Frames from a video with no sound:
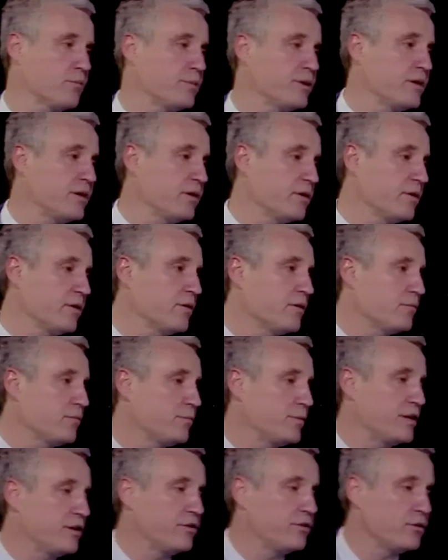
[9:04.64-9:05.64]
p,
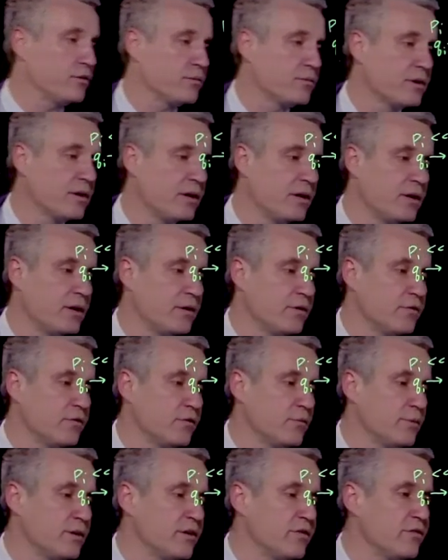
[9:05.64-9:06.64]
p2.
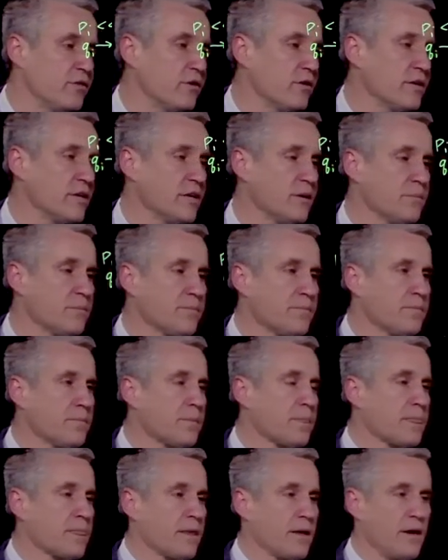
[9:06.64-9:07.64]
So basically
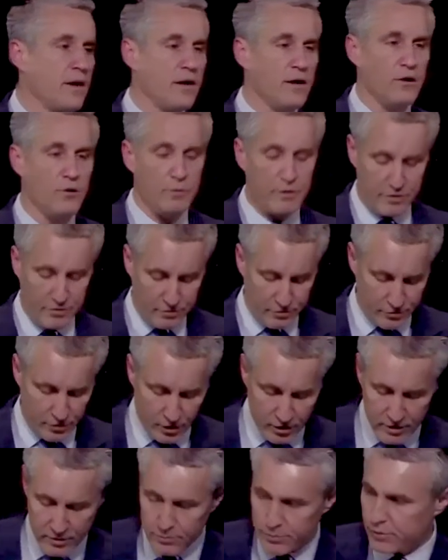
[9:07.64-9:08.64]
uh, we
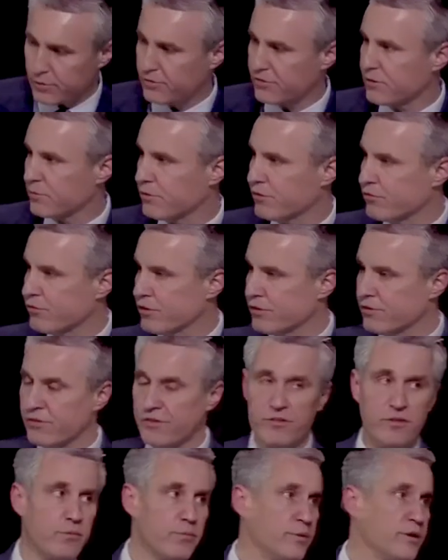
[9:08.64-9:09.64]
start imposing
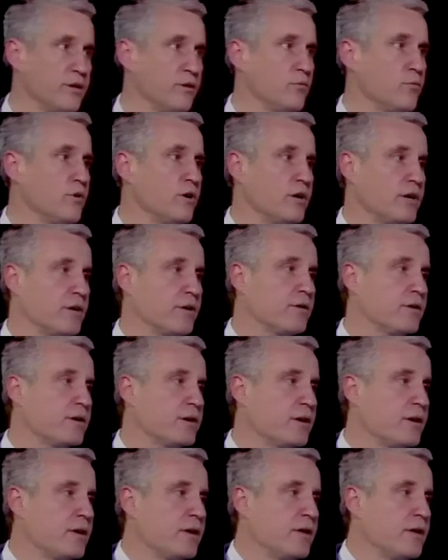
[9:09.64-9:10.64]
restrictions at p1.
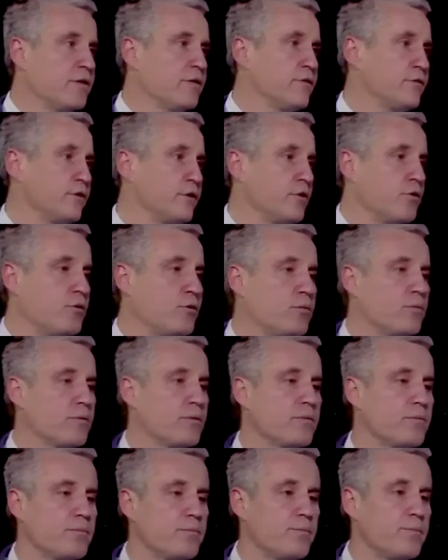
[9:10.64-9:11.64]
So
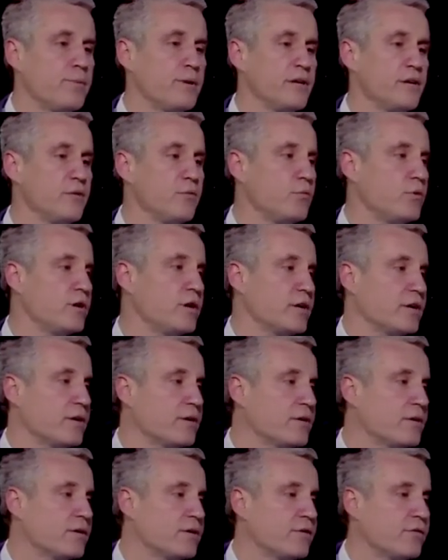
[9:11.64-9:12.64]

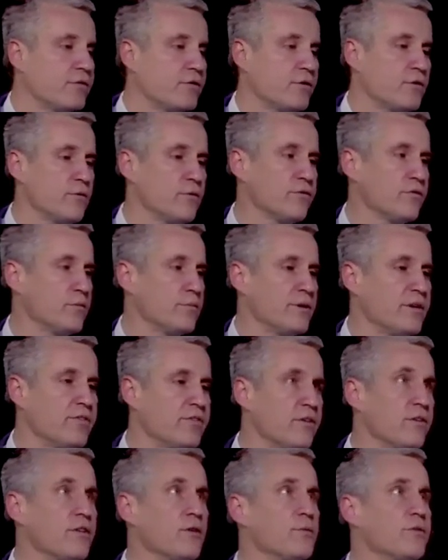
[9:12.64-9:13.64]
p1, so, so
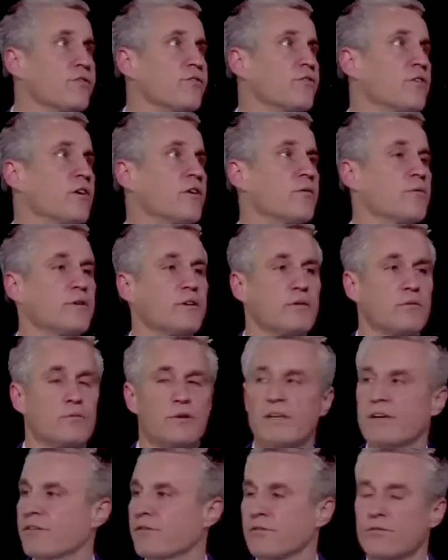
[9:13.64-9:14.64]
basically we start re
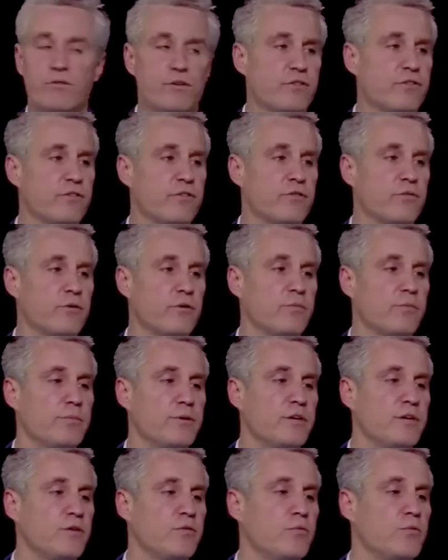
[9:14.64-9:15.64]
relaxing restrictions when
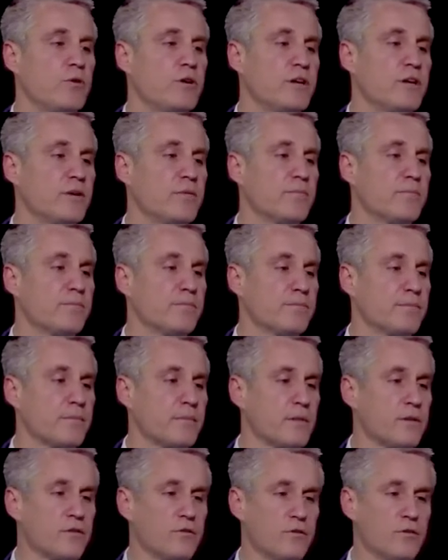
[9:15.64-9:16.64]
p1,
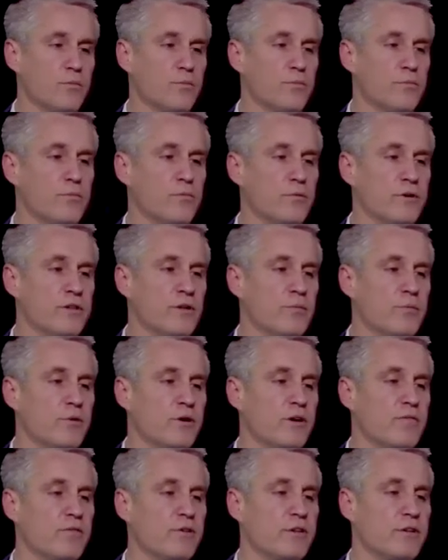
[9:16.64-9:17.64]
so the, when the
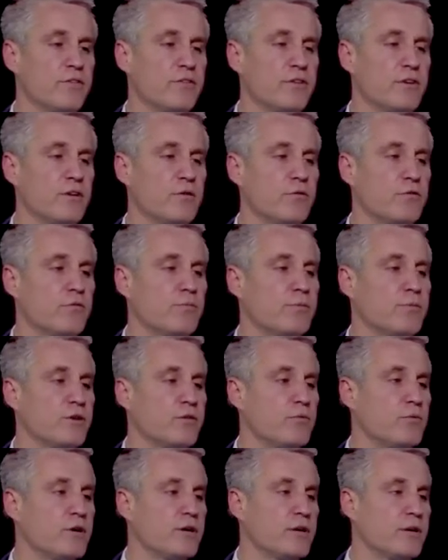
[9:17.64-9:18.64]
prevalence equals
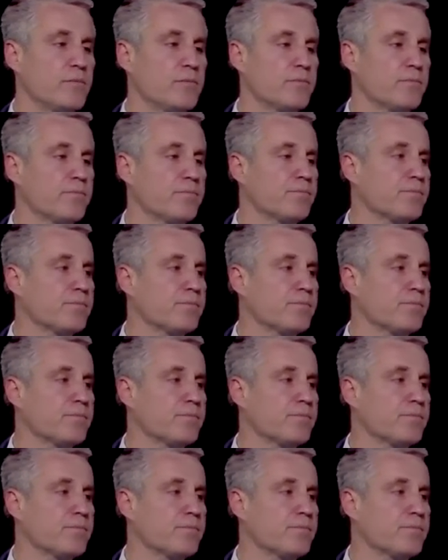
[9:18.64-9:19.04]
p1,